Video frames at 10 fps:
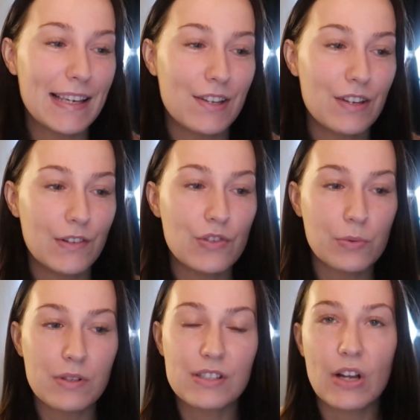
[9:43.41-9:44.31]

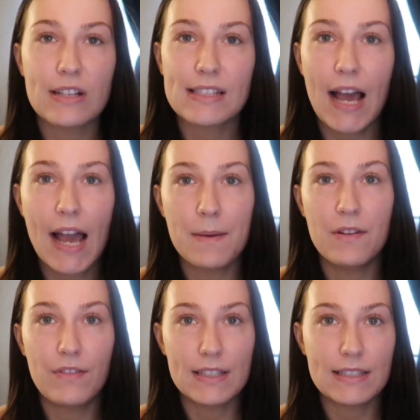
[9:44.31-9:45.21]
individual stocks that I am
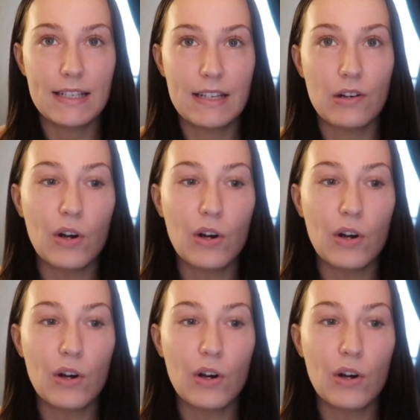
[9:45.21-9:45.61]
invested in,